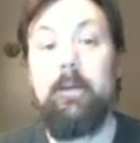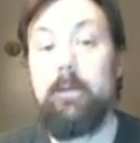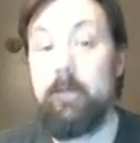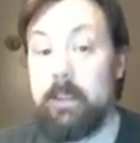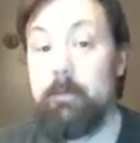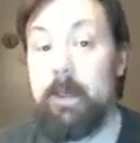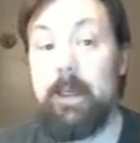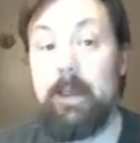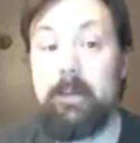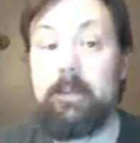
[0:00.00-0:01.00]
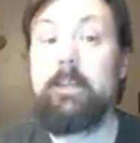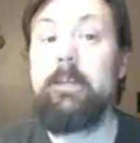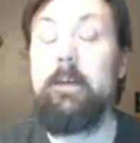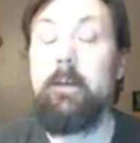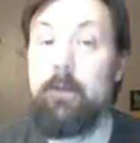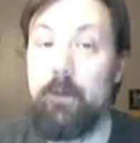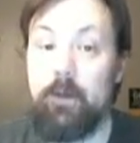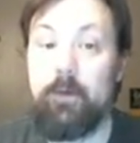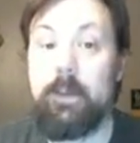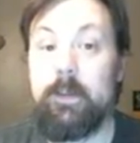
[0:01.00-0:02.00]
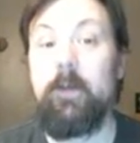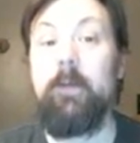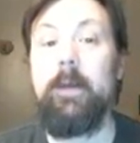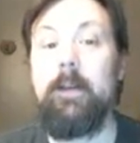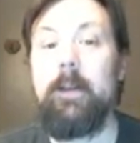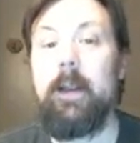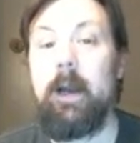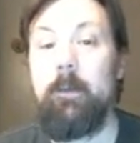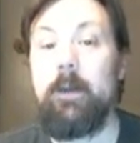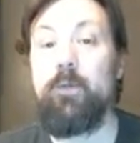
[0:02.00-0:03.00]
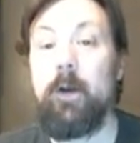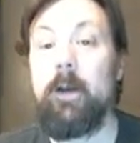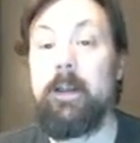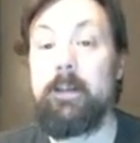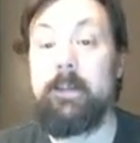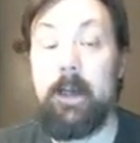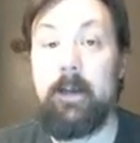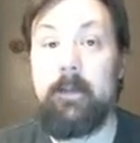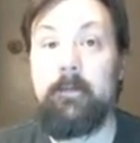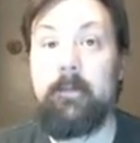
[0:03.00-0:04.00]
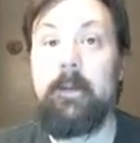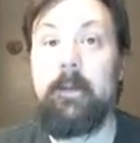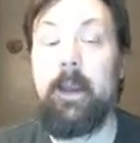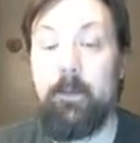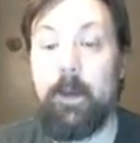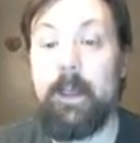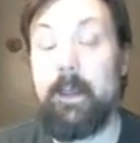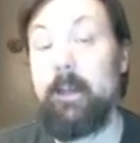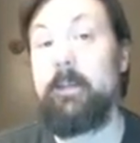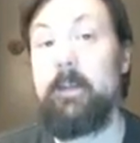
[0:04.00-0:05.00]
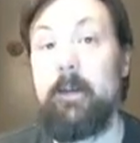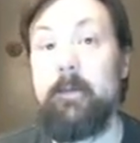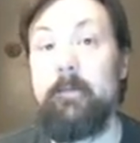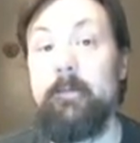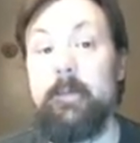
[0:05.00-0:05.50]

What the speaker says: So this means you determine how much work gets done and when it gets done.